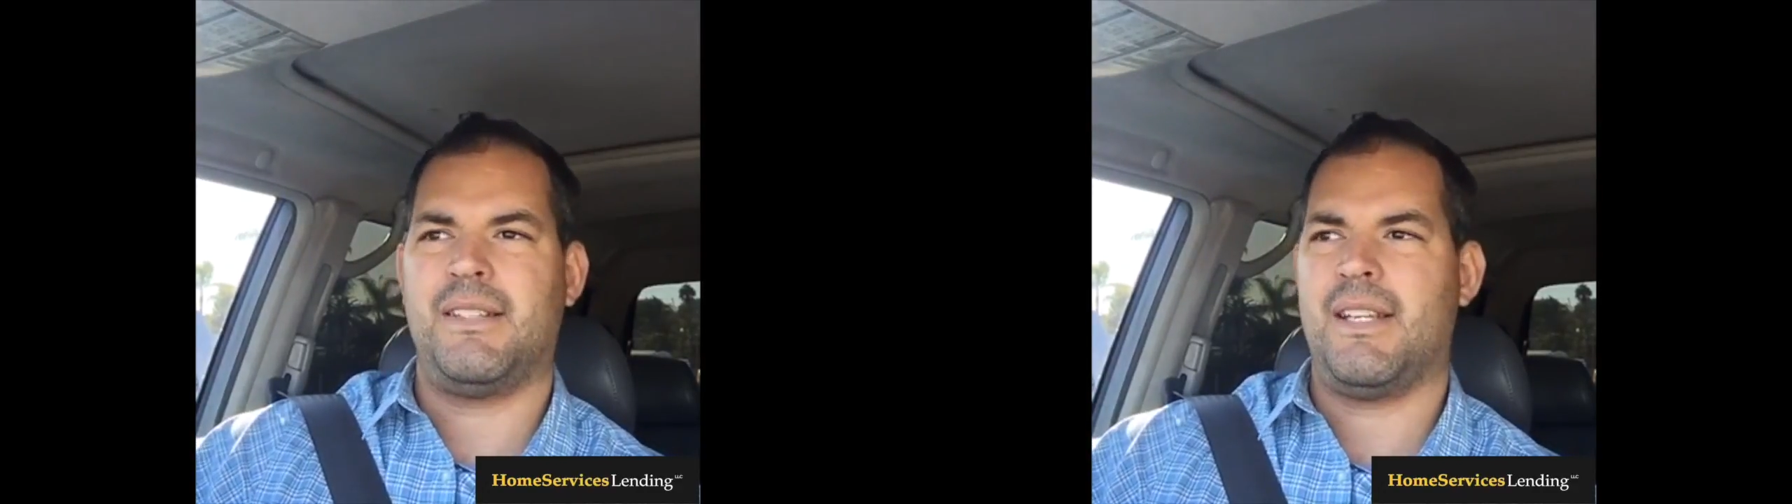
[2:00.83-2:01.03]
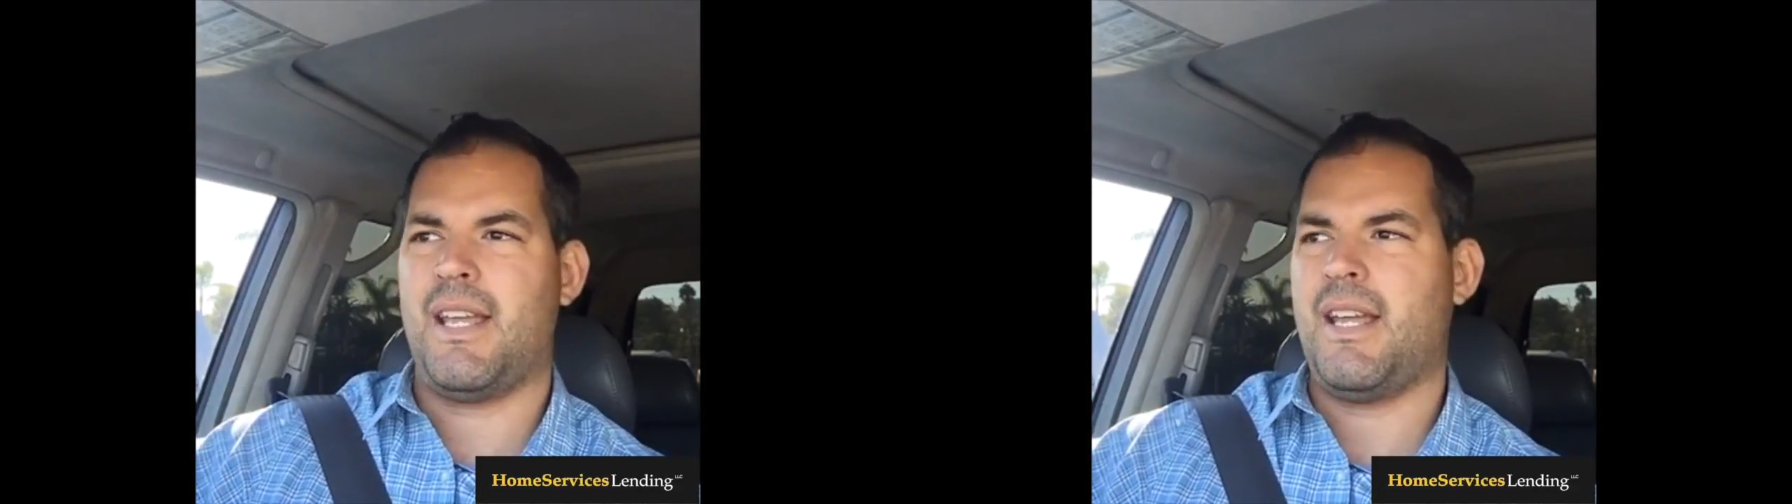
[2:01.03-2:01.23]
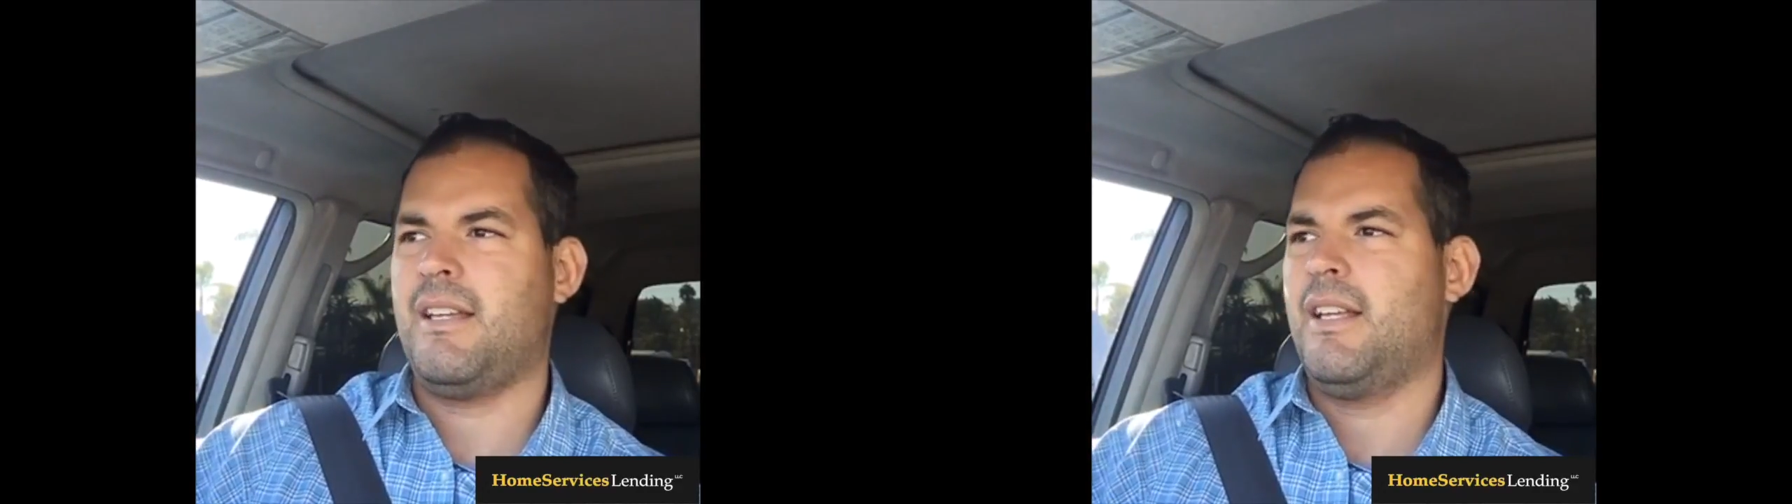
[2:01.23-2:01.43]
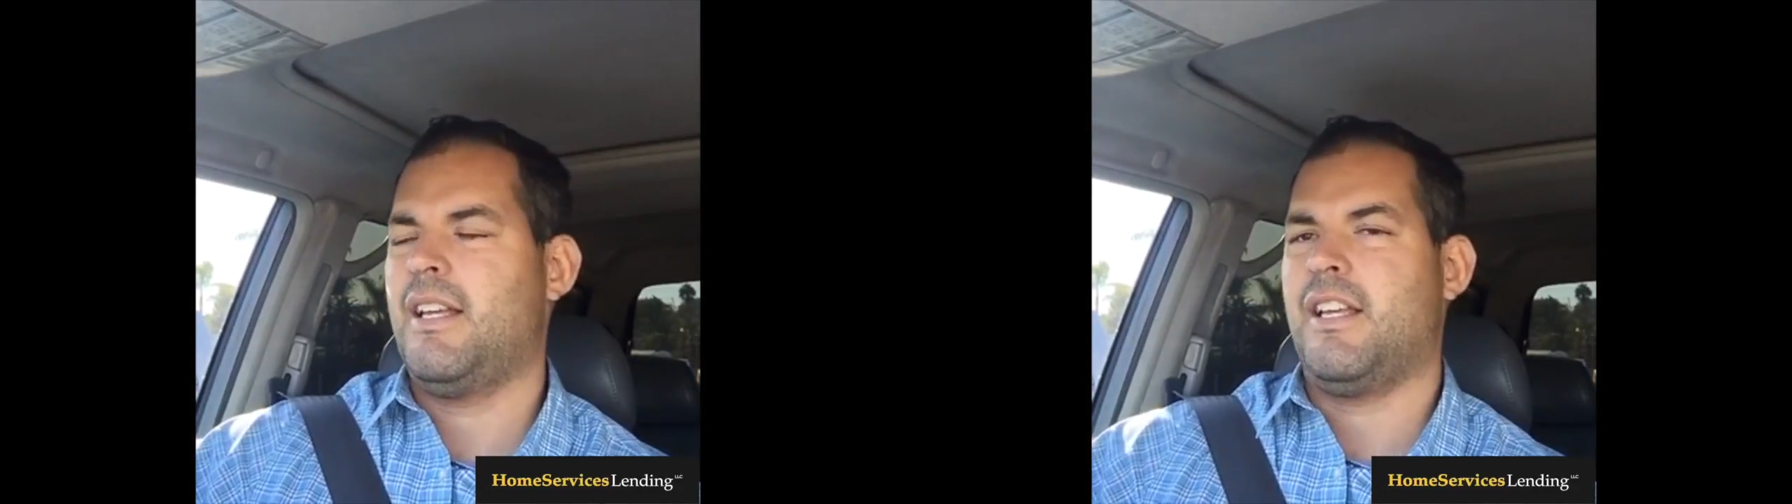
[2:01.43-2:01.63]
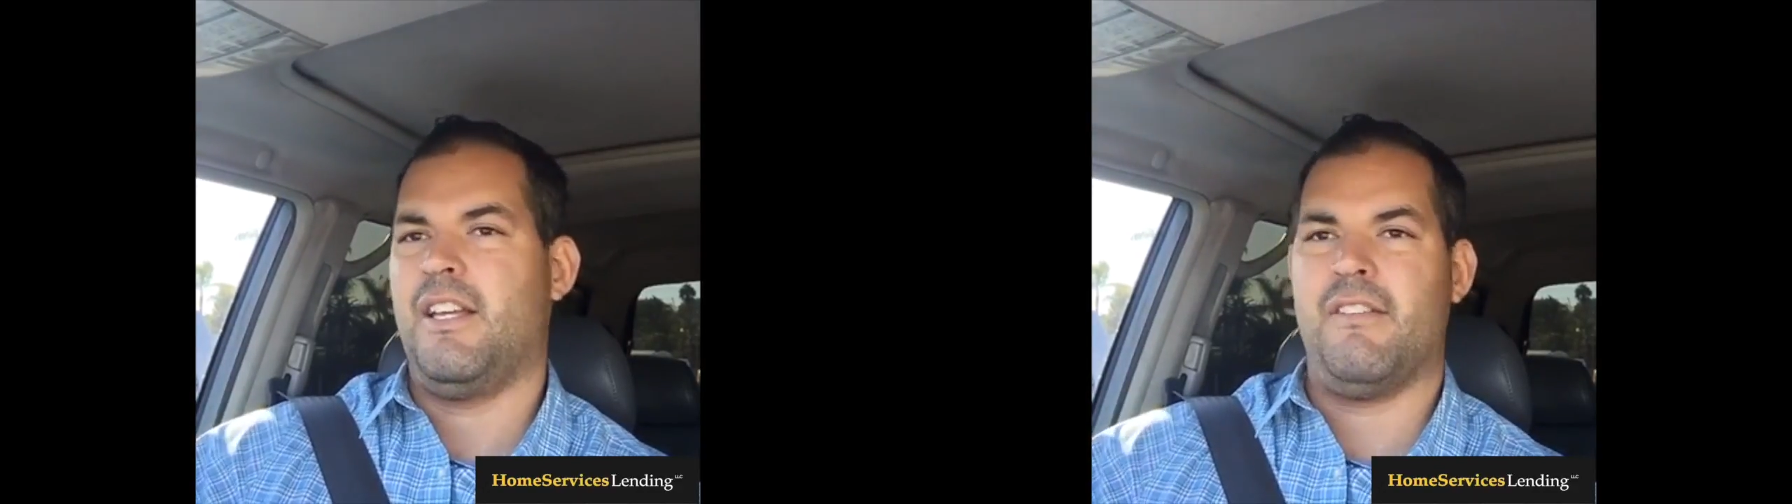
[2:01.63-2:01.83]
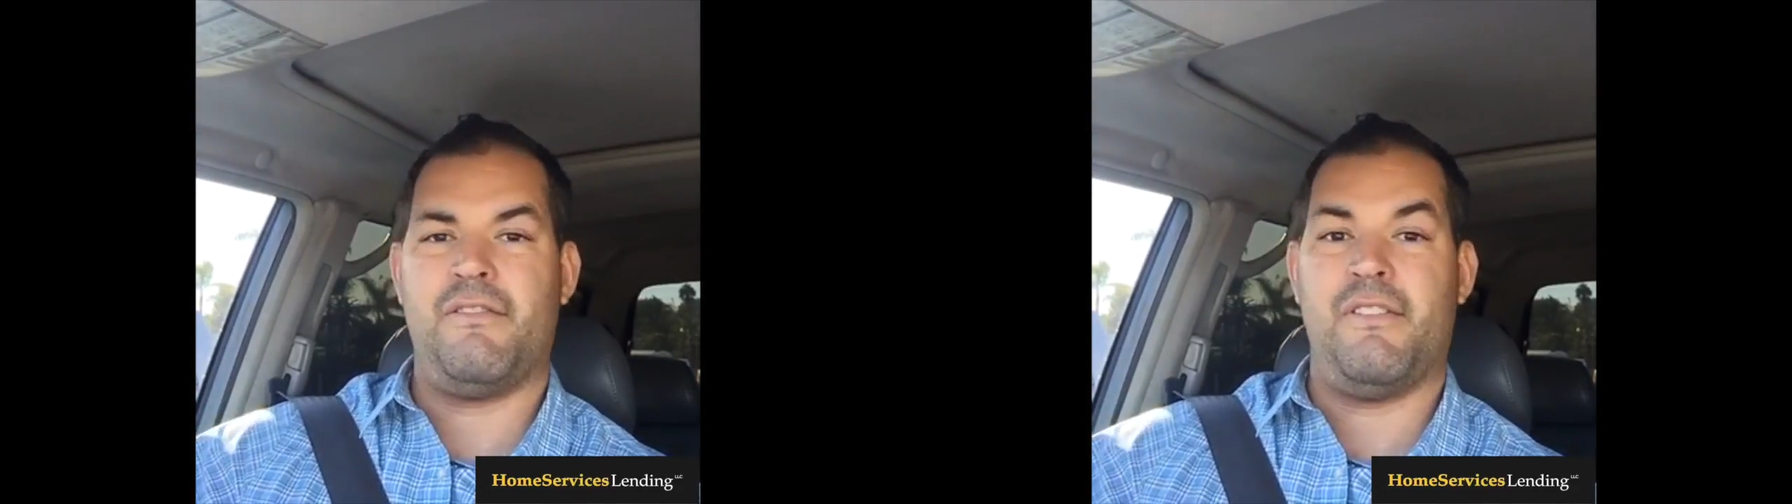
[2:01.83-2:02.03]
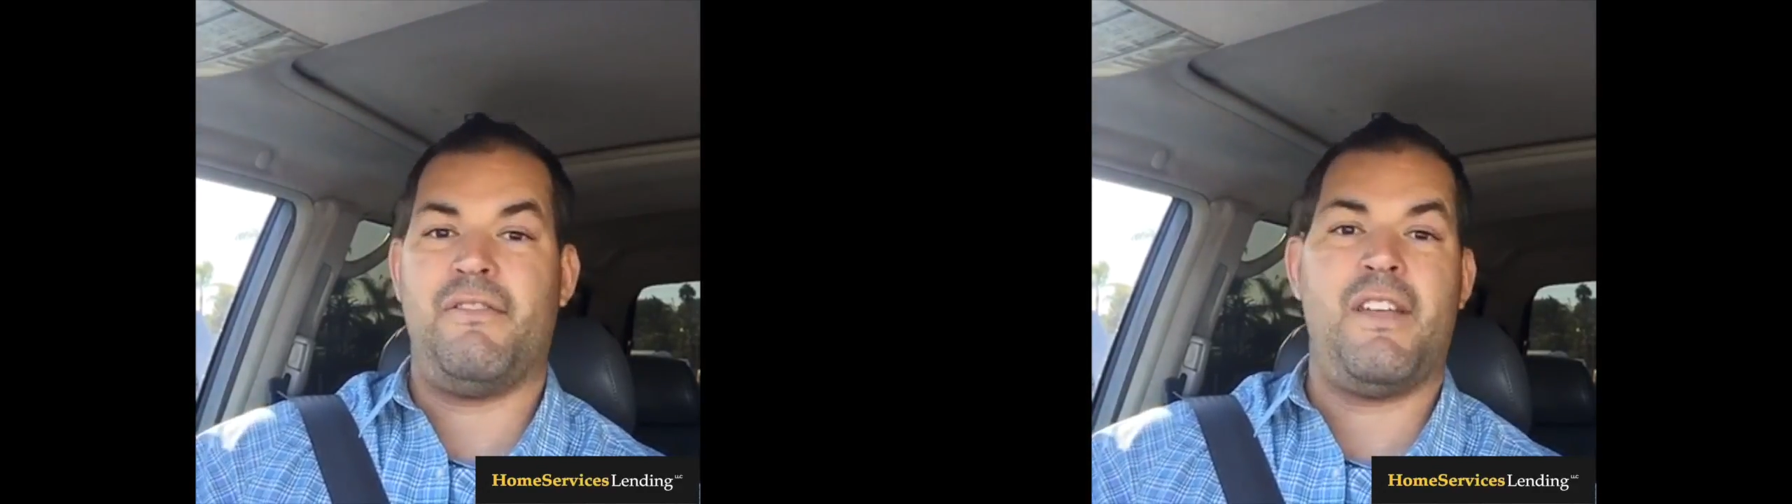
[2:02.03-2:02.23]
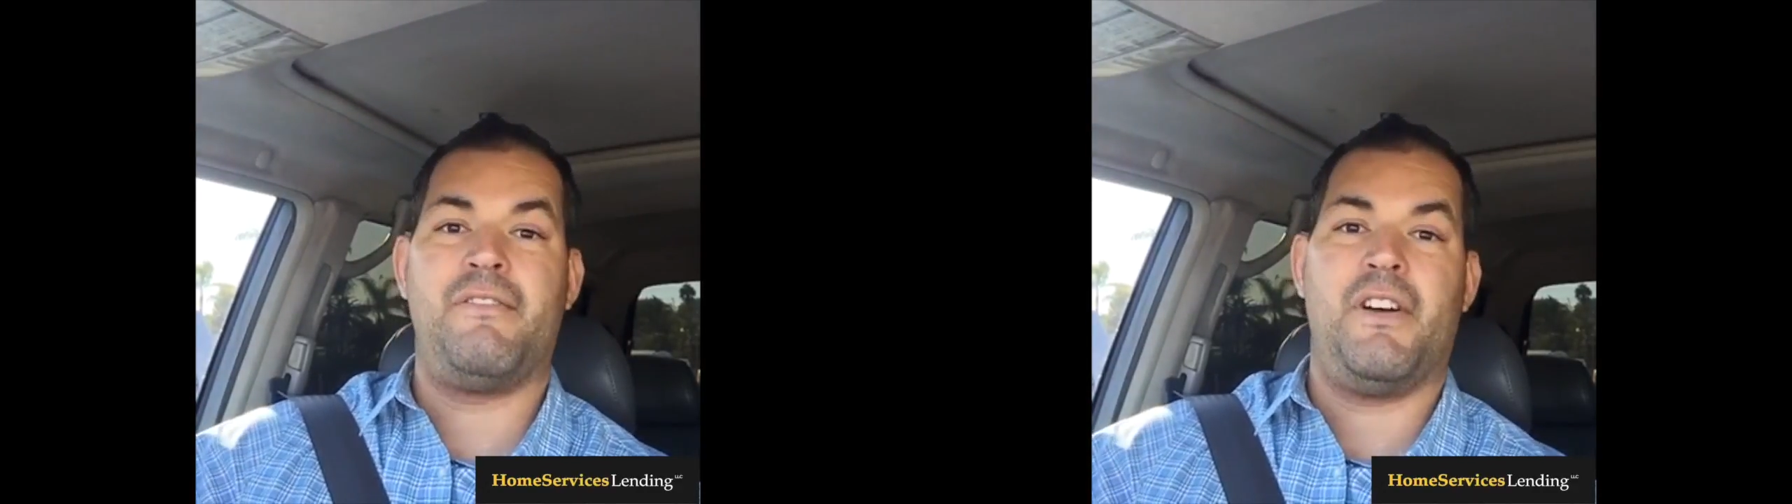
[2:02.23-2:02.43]
today. If the
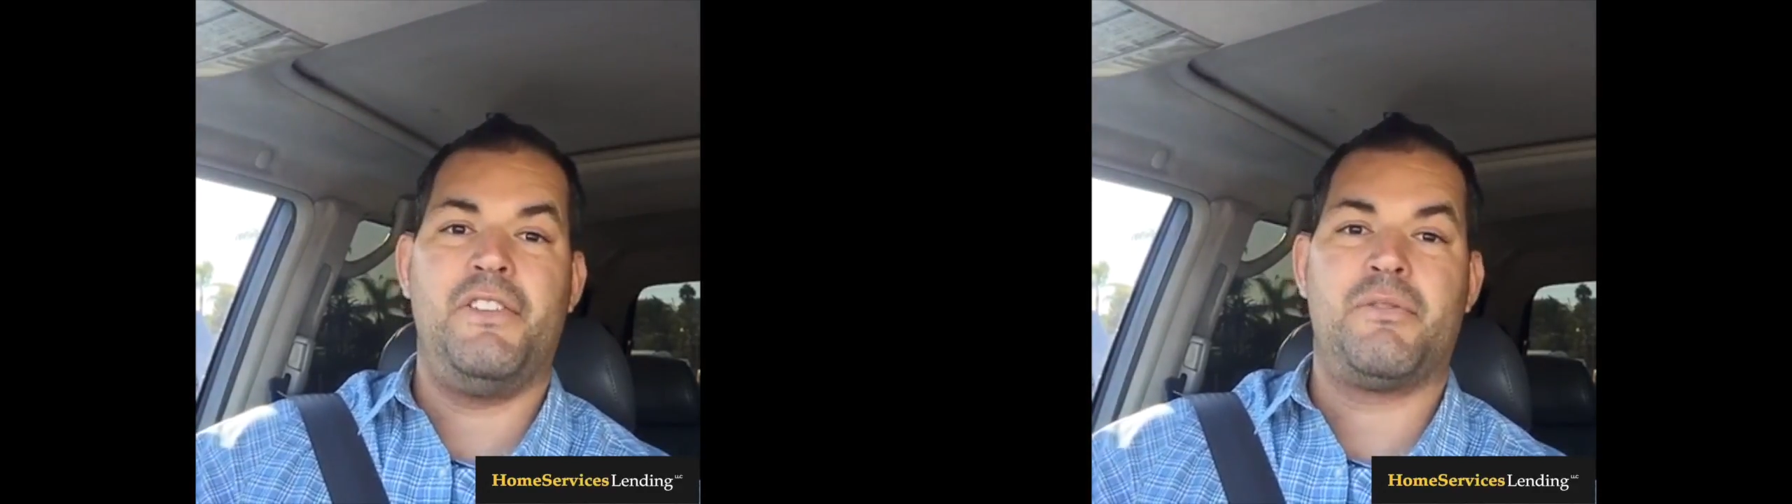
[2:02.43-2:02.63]
Fed funds